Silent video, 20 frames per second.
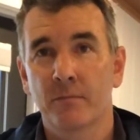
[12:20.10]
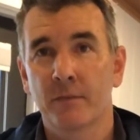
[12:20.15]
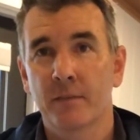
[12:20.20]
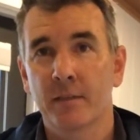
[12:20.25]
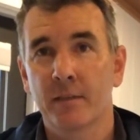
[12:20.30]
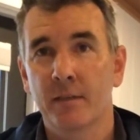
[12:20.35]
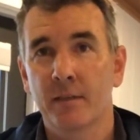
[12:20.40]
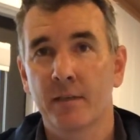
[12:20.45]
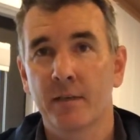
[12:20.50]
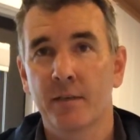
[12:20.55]

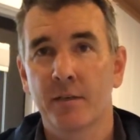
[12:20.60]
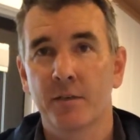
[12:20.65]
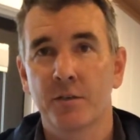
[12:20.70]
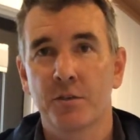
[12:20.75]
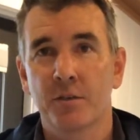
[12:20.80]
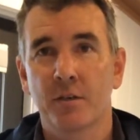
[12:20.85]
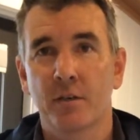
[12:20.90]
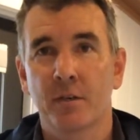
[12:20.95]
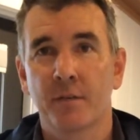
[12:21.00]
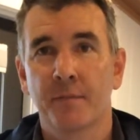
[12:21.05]
the air
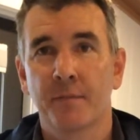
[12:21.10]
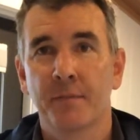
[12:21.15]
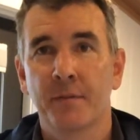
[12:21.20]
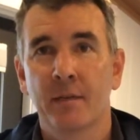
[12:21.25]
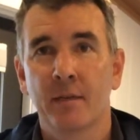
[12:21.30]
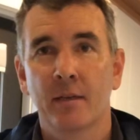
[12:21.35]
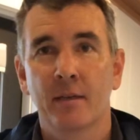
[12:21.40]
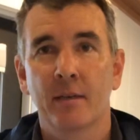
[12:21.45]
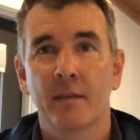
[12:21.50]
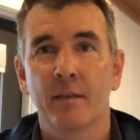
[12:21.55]
conditioner.
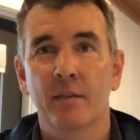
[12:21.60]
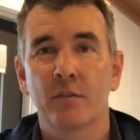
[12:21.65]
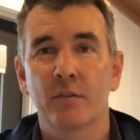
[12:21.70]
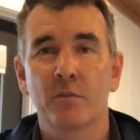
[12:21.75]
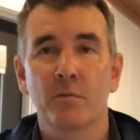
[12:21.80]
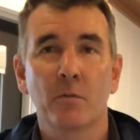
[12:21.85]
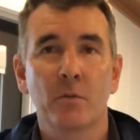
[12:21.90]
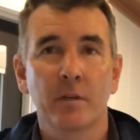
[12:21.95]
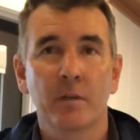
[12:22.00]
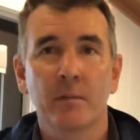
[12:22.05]
Now this
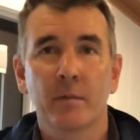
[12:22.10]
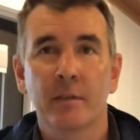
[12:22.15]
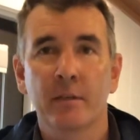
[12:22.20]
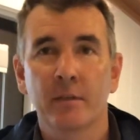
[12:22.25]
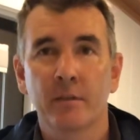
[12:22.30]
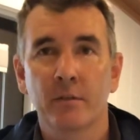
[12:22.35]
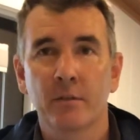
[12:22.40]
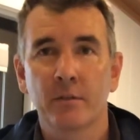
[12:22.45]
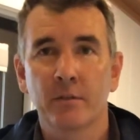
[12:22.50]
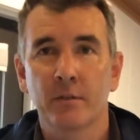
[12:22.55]
morning when
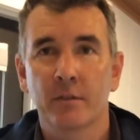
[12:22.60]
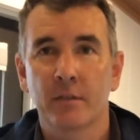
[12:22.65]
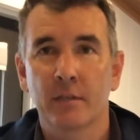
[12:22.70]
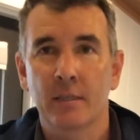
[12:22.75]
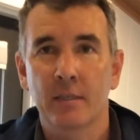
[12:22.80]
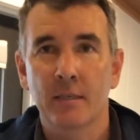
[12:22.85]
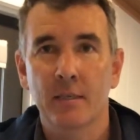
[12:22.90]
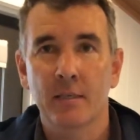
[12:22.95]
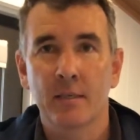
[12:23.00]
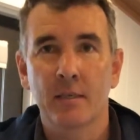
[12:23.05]
I looked at
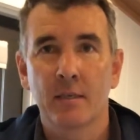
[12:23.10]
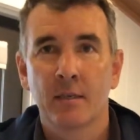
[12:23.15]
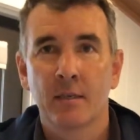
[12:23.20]
the